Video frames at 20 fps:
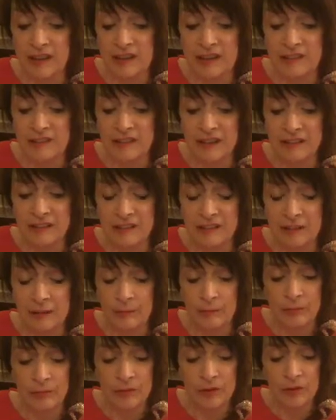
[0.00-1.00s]
he said to
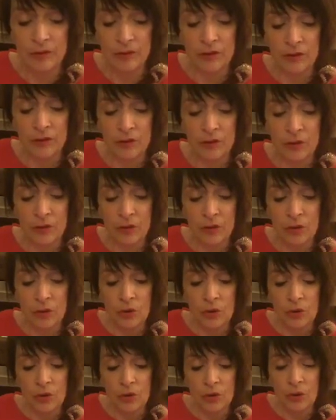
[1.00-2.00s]
them,
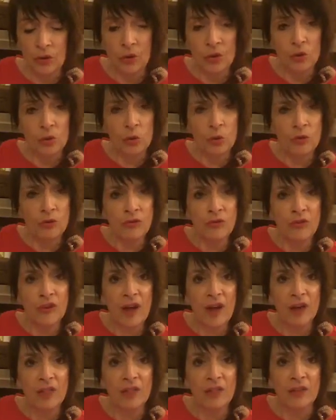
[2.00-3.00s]
Your
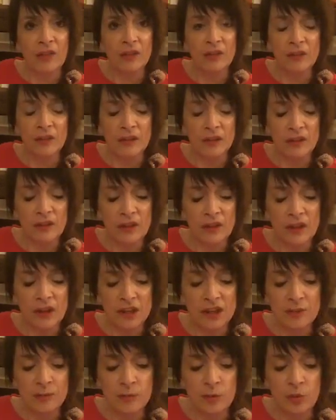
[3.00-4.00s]
father
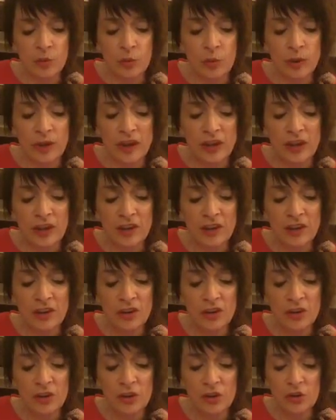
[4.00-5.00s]
is between
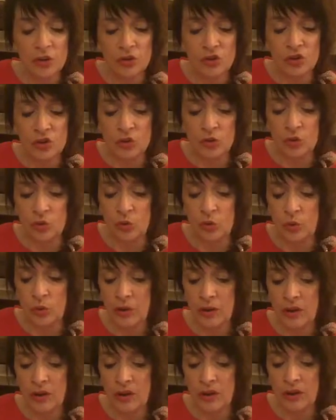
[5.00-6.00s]
two
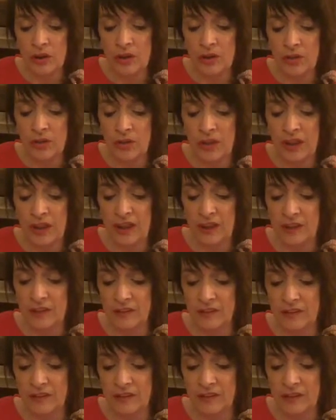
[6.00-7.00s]

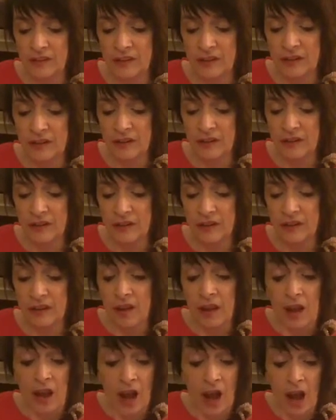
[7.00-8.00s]
things.
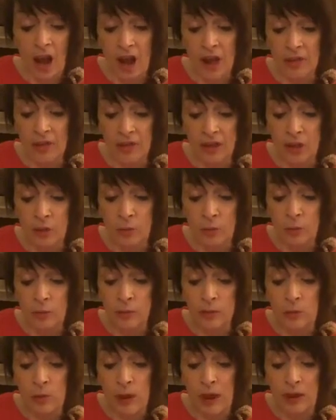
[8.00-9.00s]
Either you will
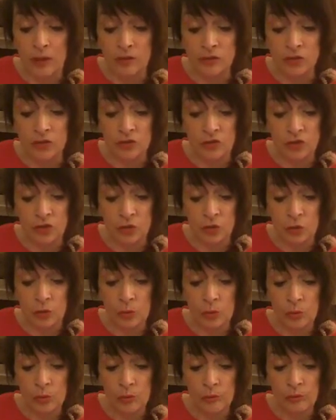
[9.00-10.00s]
be well-to-do,
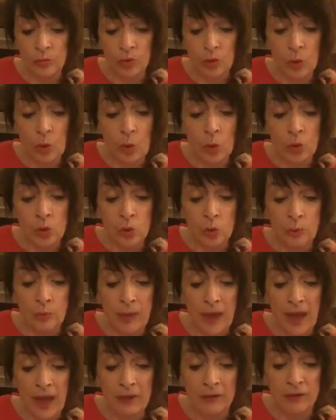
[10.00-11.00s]
or your
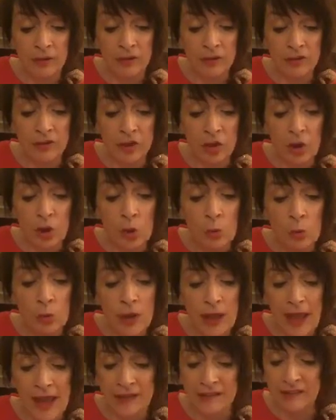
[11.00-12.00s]
parent will
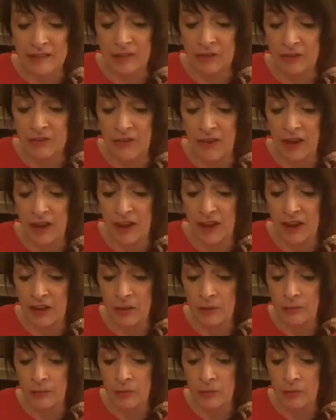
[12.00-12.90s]
enter the fire,